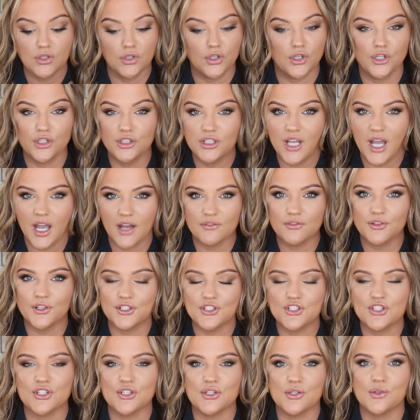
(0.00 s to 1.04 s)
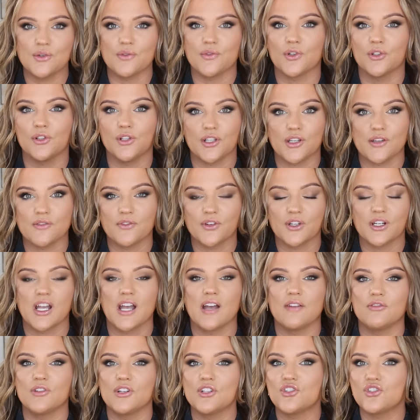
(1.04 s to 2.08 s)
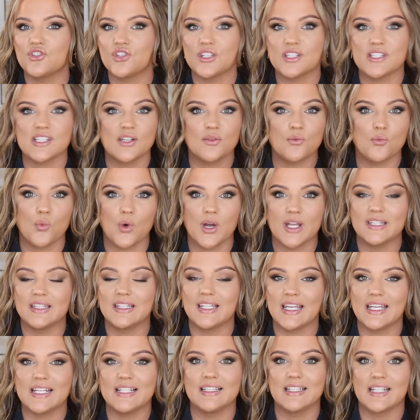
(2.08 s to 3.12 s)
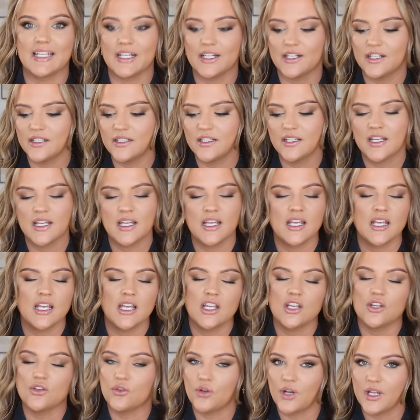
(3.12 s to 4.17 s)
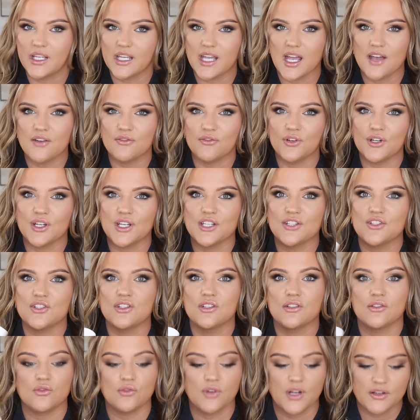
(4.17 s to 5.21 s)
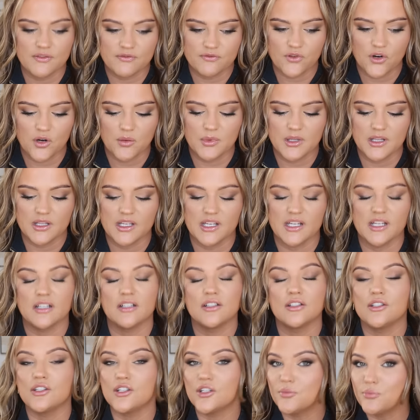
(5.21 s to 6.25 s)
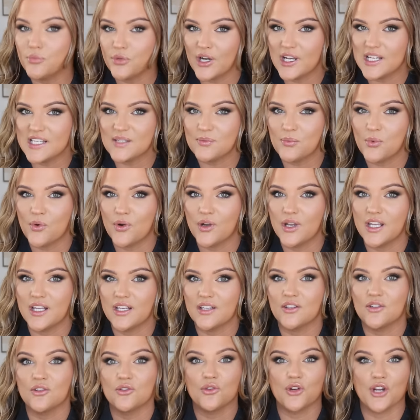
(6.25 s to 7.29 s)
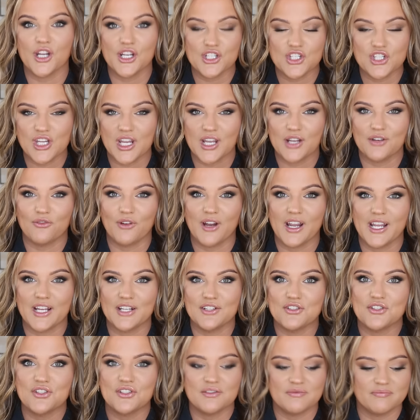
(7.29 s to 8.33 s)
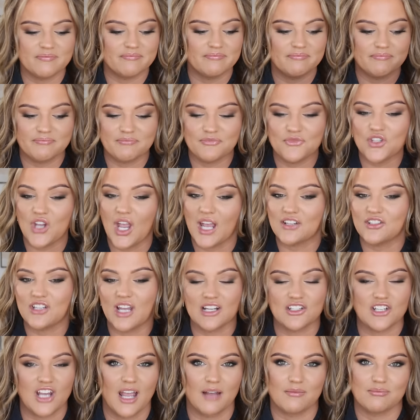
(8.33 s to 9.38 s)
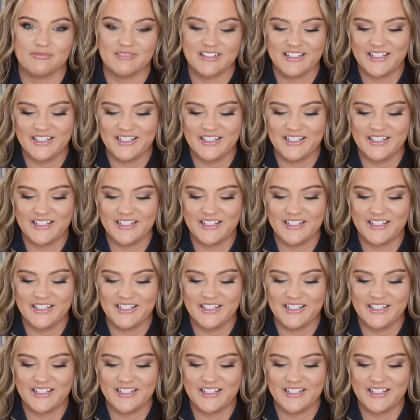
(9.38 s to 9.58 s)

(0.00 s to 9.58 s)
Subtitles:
Good coverage too, if you're looking for coverage just in one light layer. Great coverage, great formula, good price point, great shade range. Check, check, check.